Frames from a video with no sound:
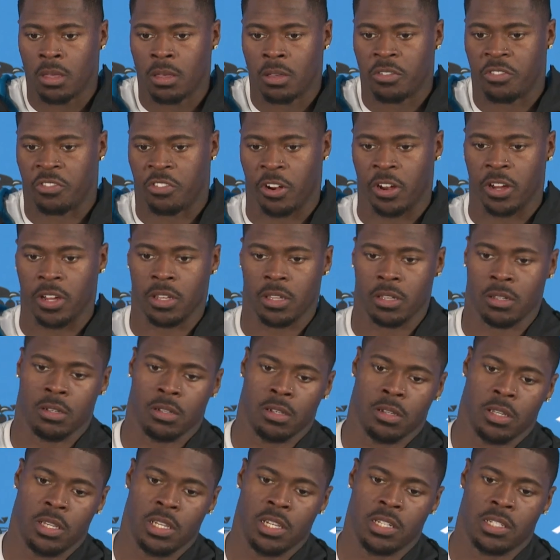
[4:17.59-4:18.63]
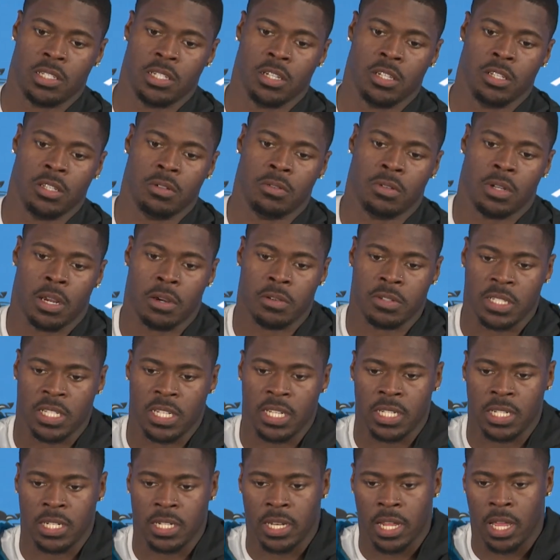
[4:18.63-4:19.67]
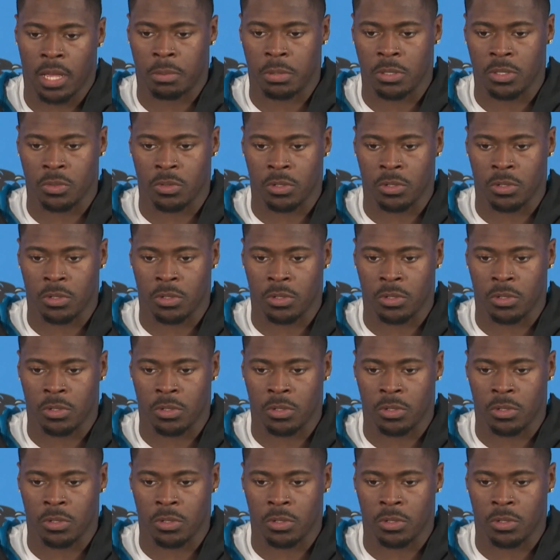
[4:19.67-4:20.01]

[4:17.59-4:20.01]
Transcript: Frank, uh, he'll tell you when I was in Indianapolis